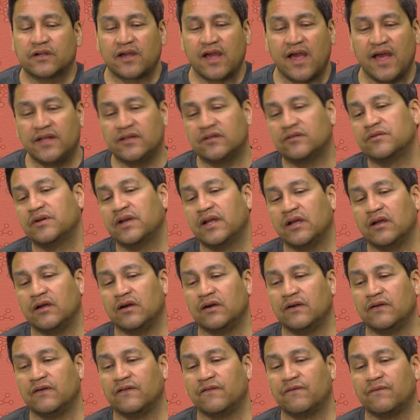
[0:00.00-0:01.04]
cadre
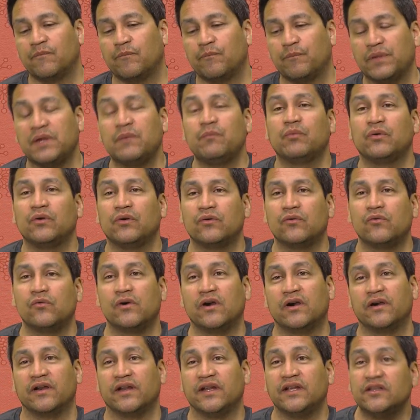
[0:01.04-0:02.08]
of people who
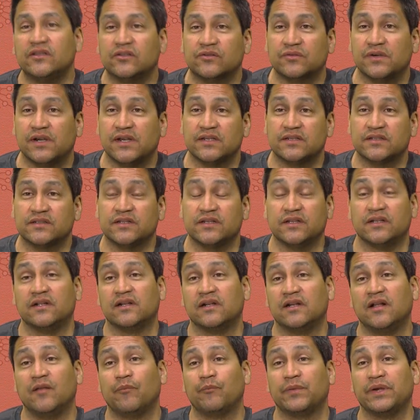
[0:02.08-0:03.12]
are interested in
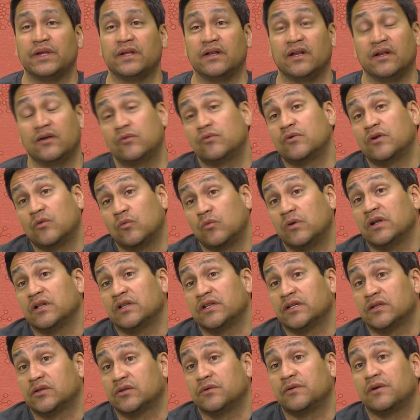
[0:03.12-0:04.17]
helping and who are
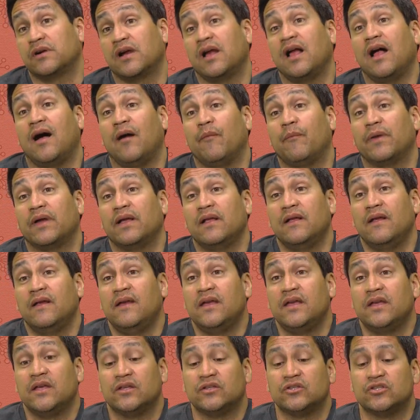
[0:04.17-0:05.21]
willing to help.
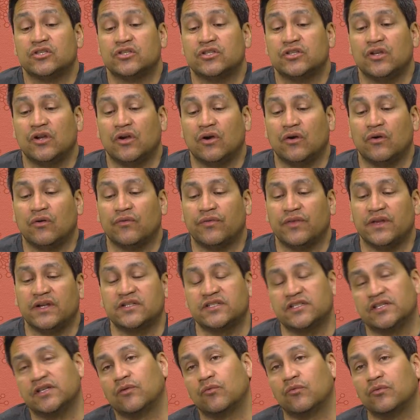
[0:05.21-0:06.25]
So
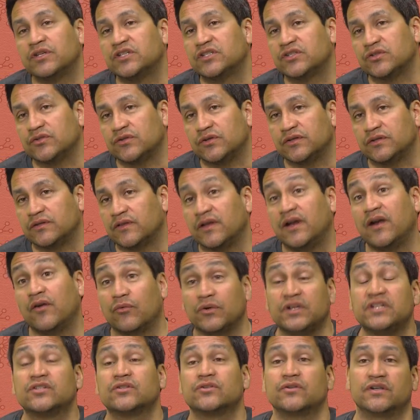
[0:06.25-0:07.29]
there's a resource, there are
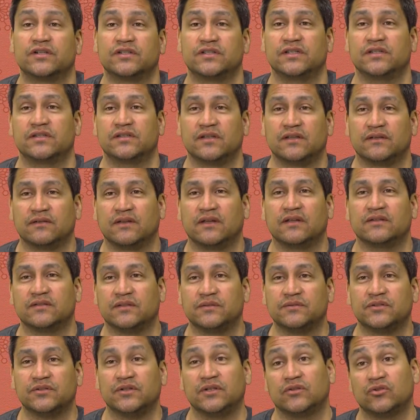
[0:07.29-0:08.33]
resources, I guess,
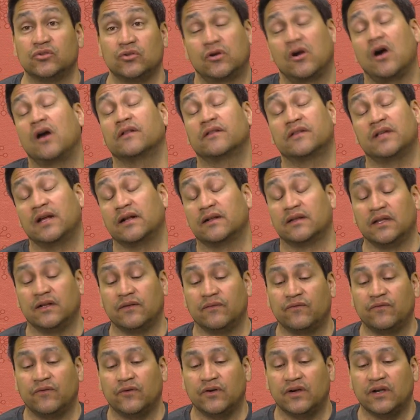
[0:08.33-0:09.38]
I'm sorry, to contact them
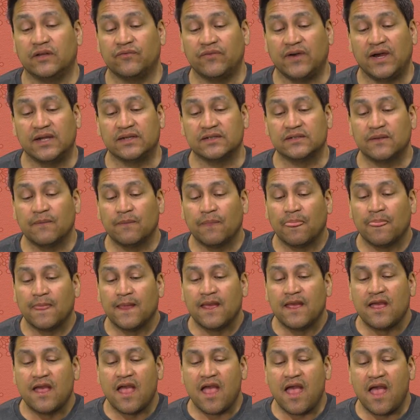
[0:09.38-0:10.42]
for advice.
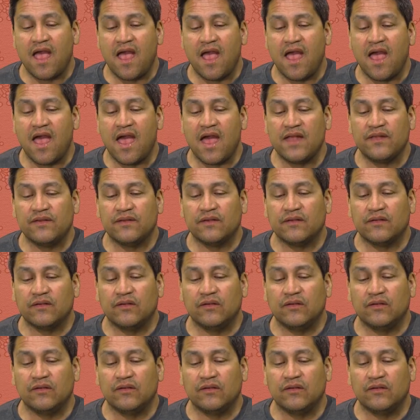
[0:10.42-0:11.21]
And